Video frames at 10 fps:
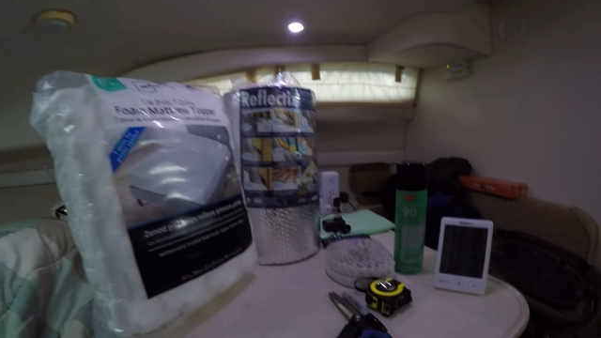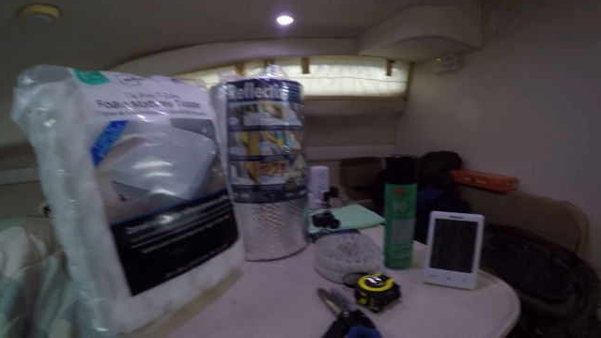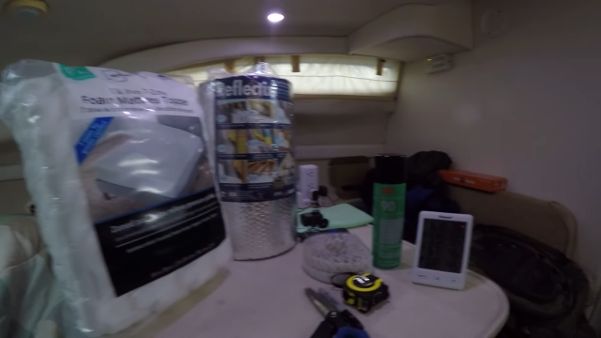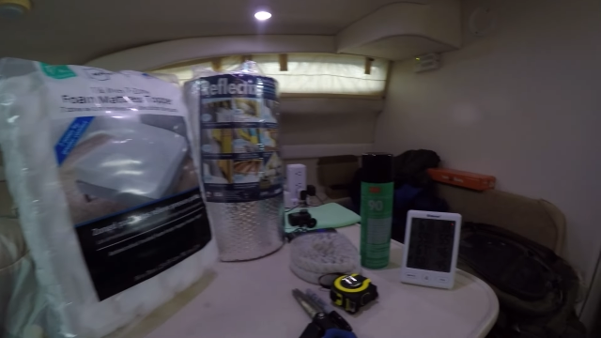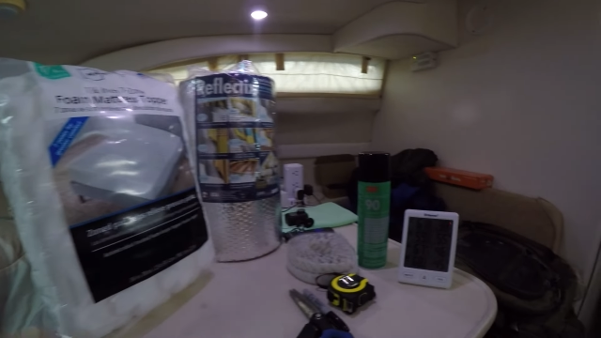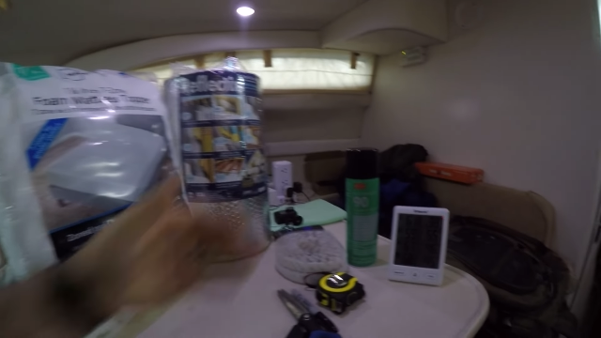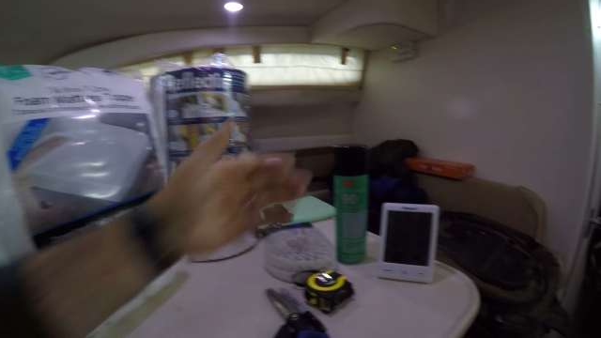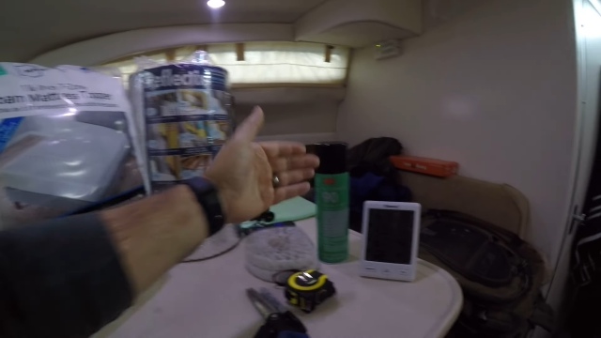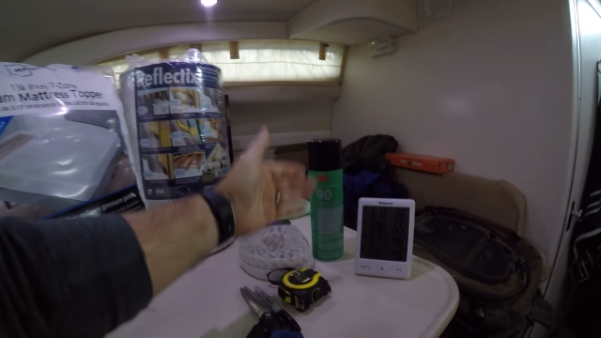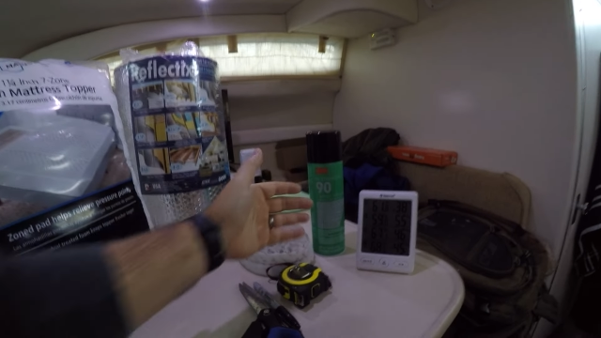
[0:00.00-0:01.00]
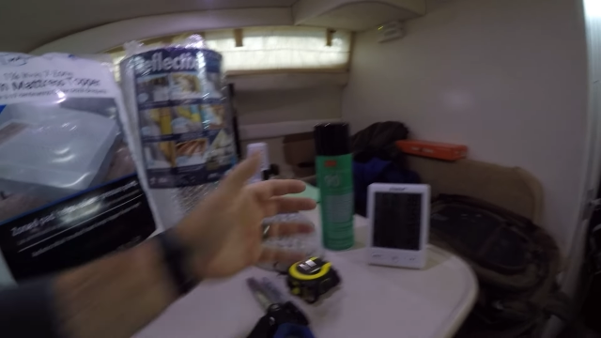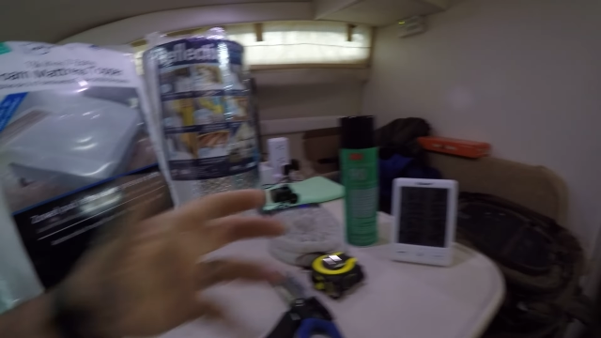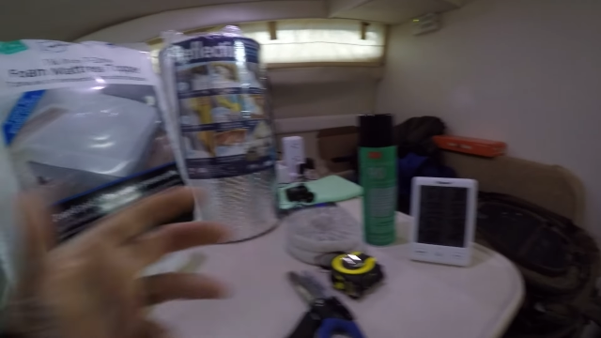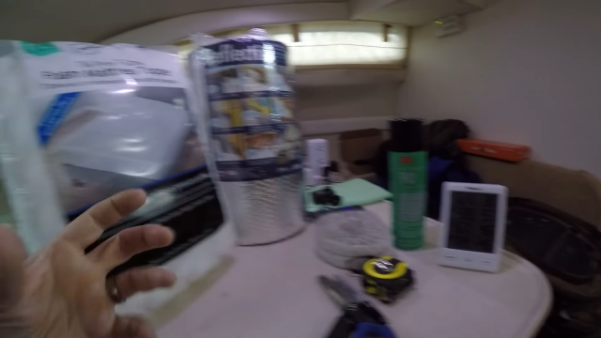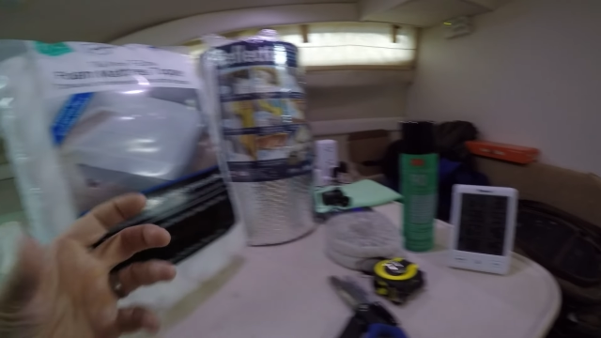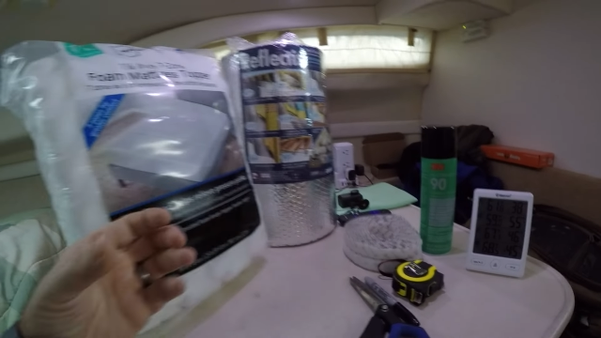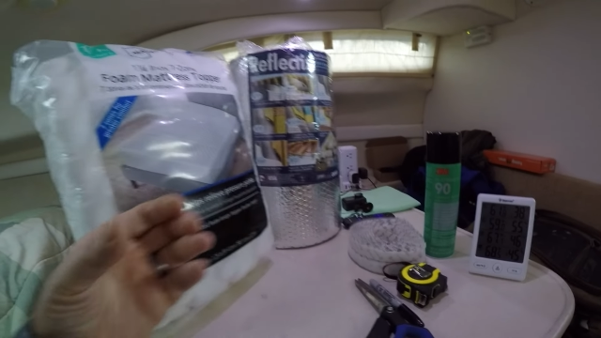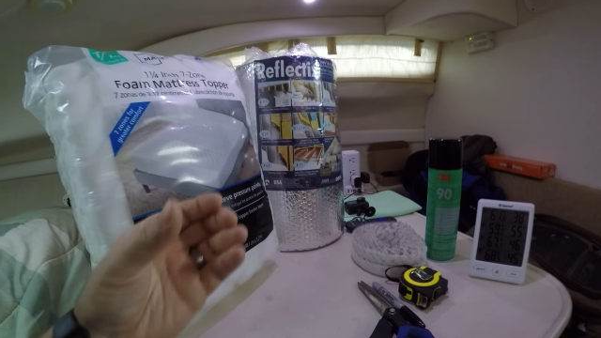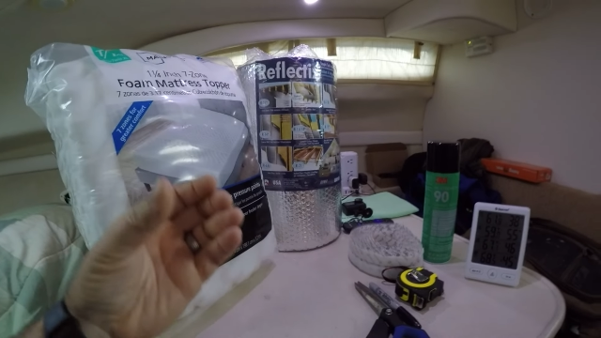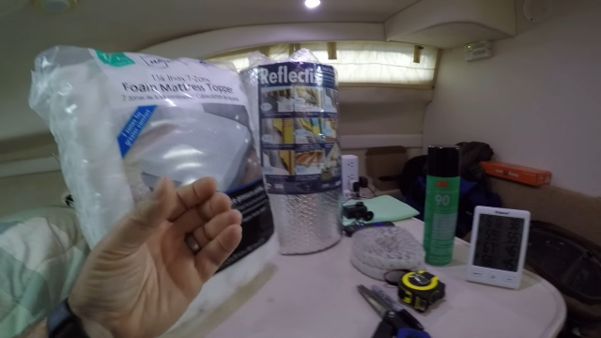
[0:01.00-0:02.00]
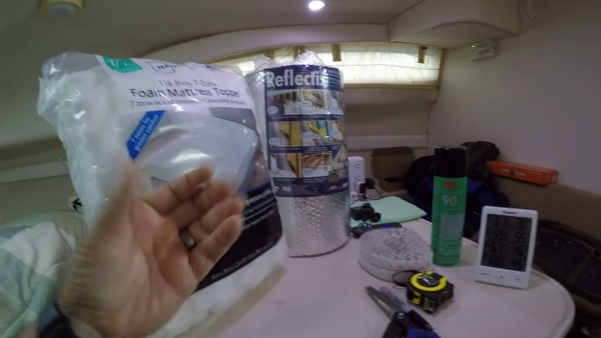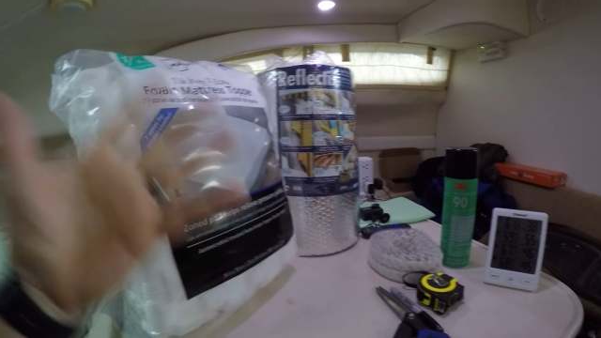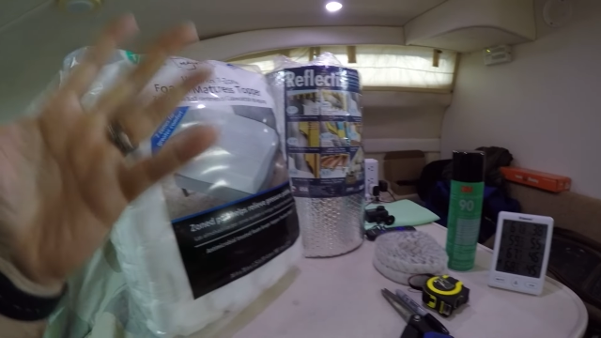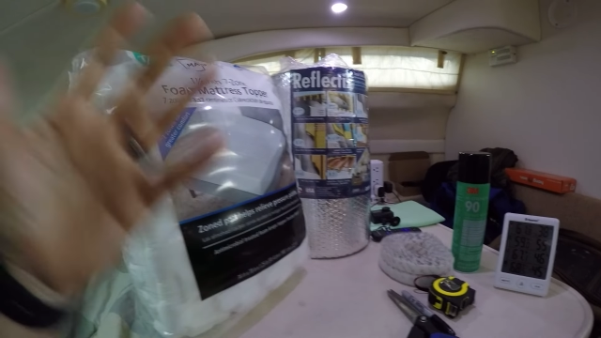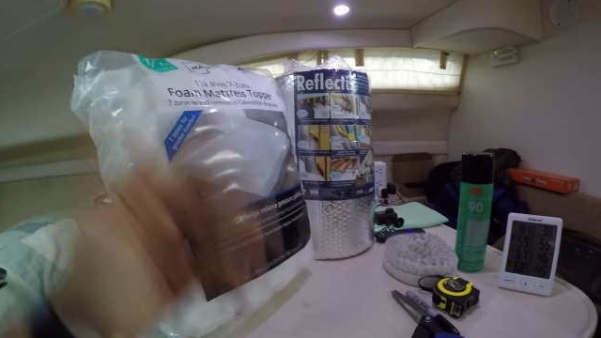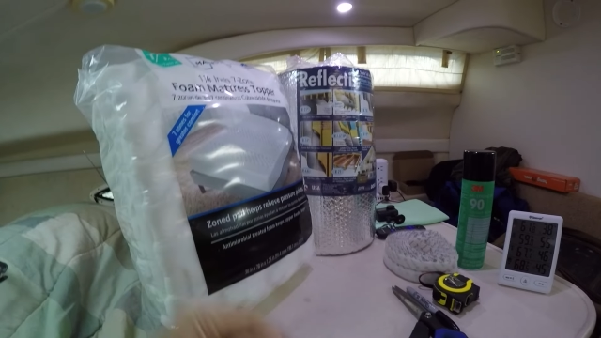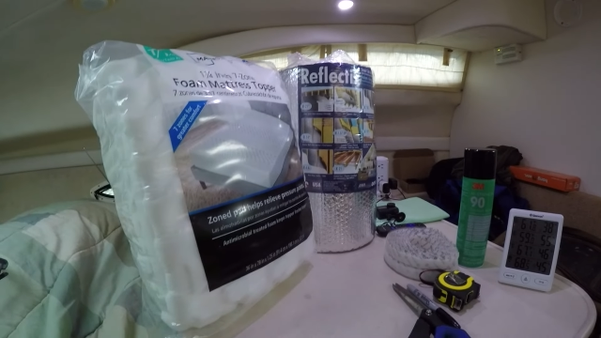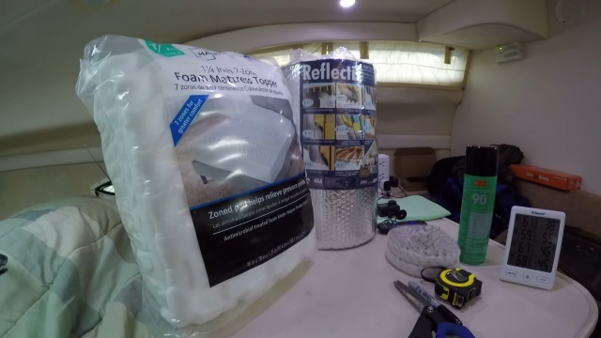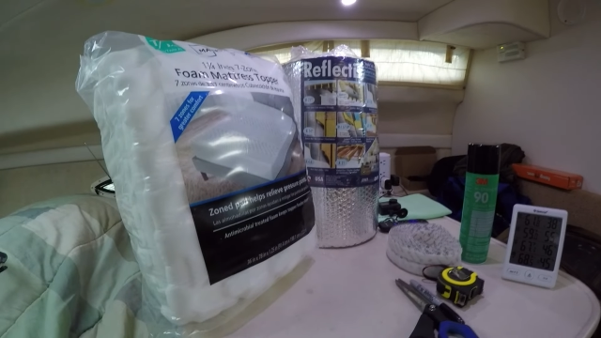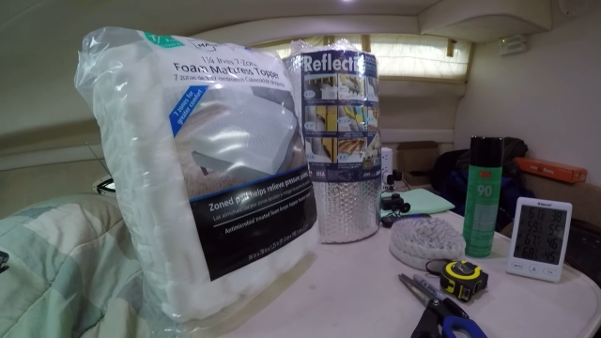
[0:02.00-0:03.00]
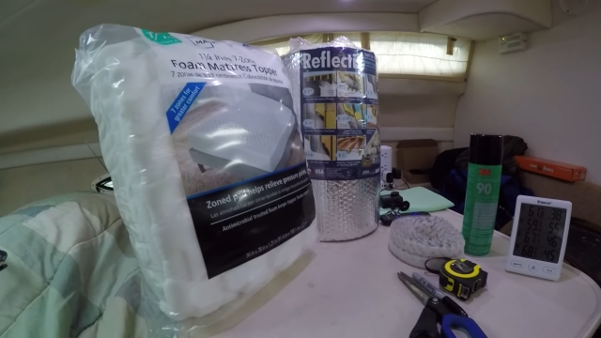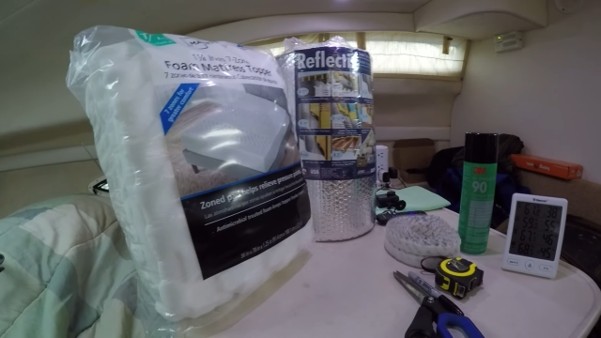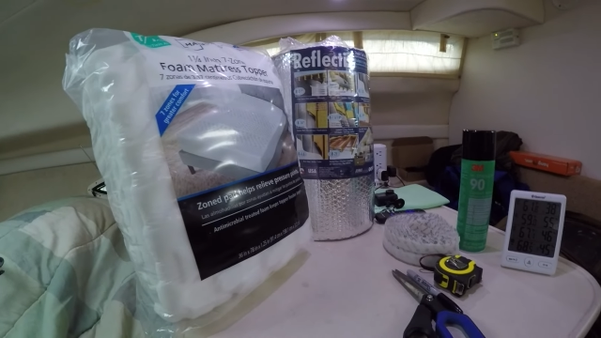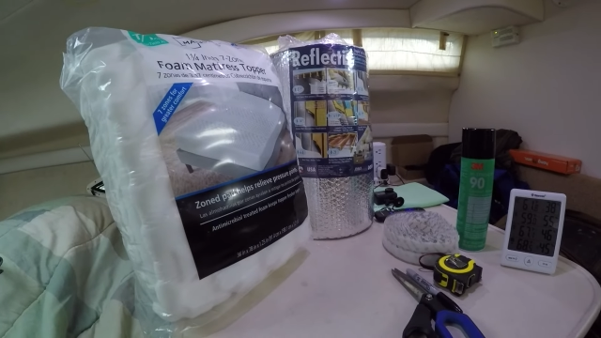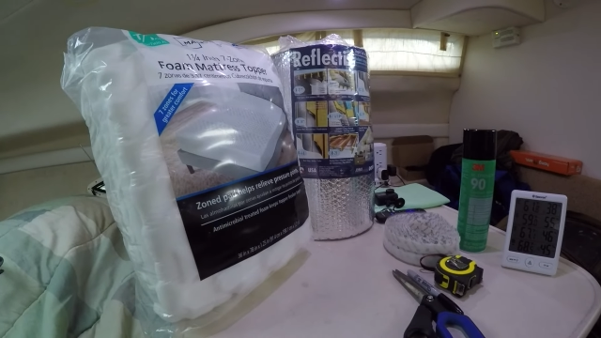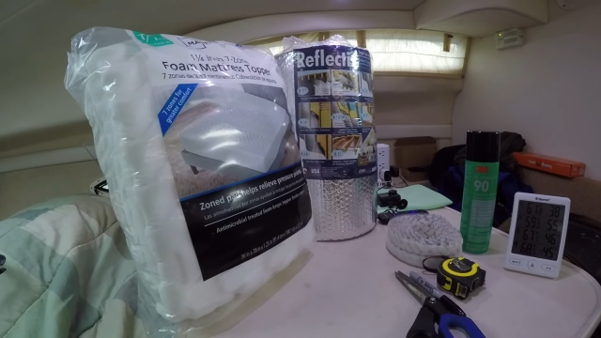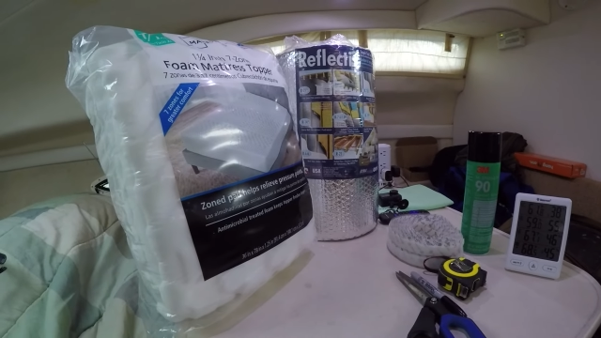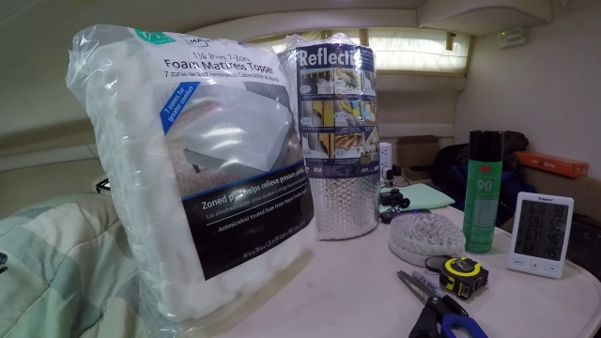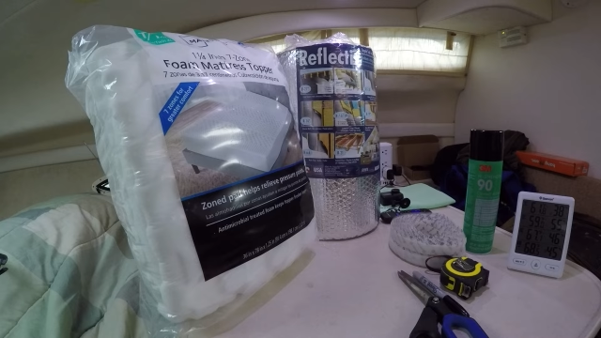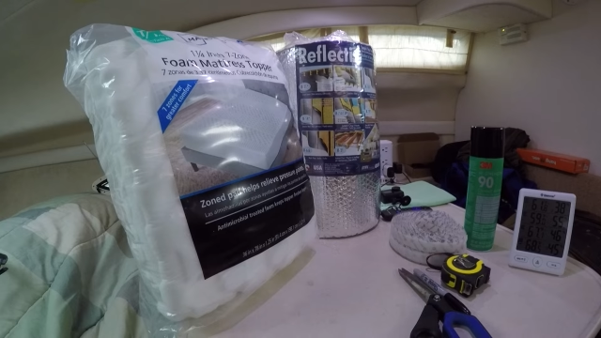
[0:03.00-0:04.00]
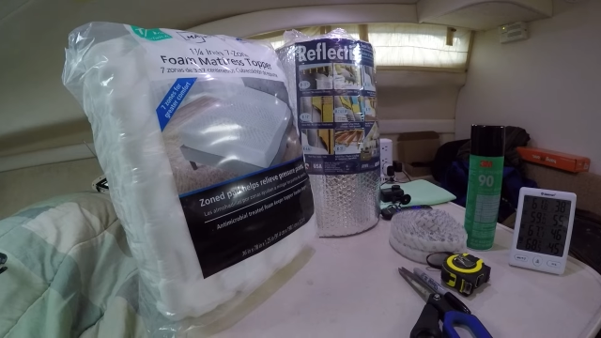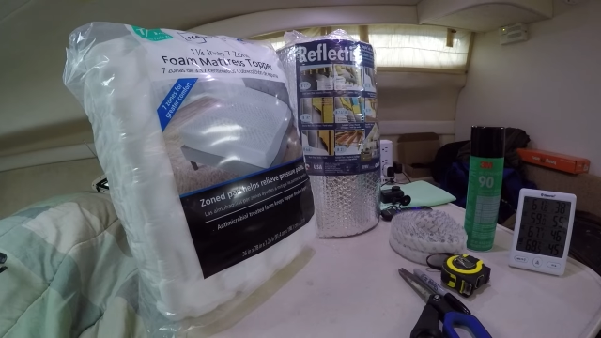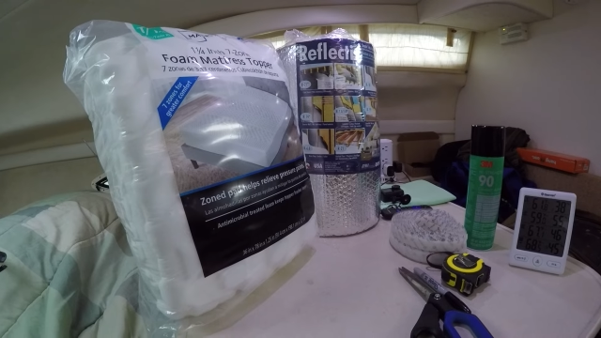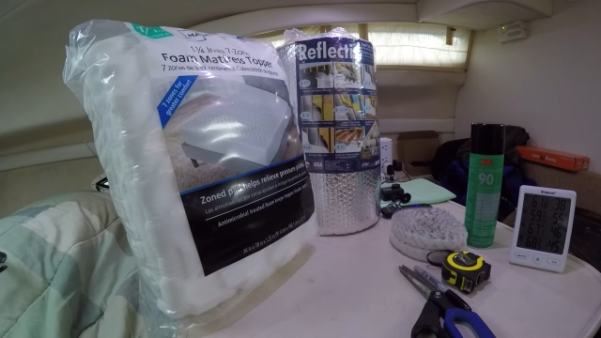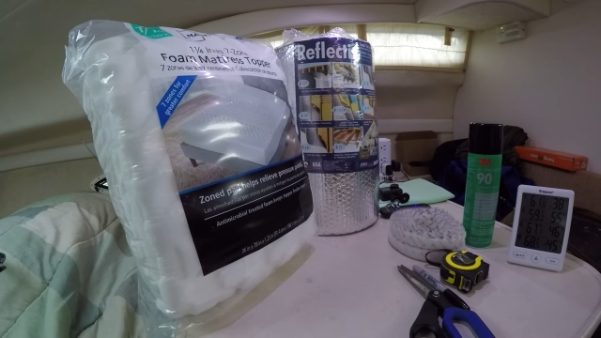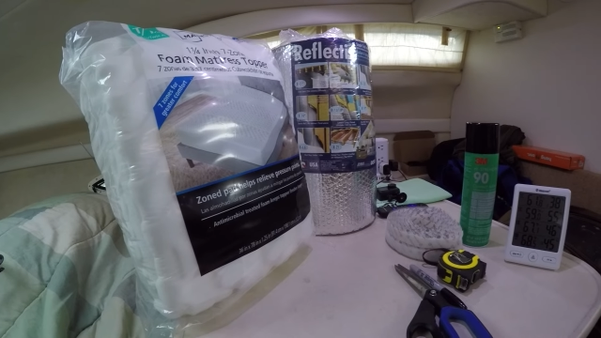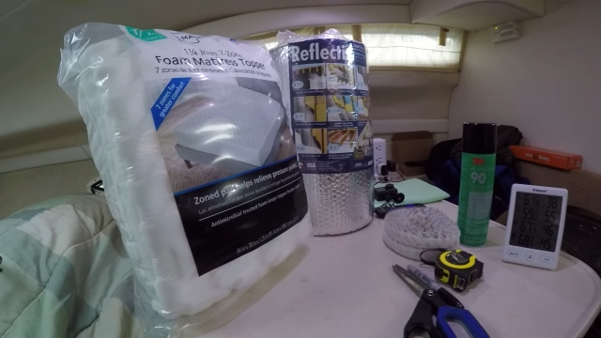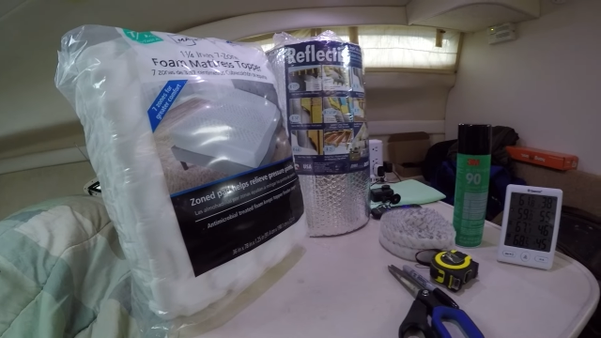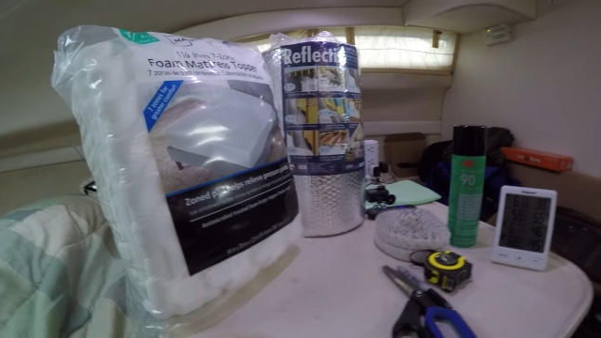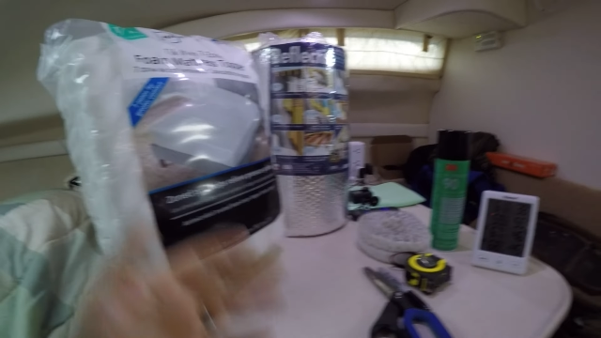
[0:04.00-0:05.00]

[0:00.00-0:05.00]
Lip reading: (no speaker visible)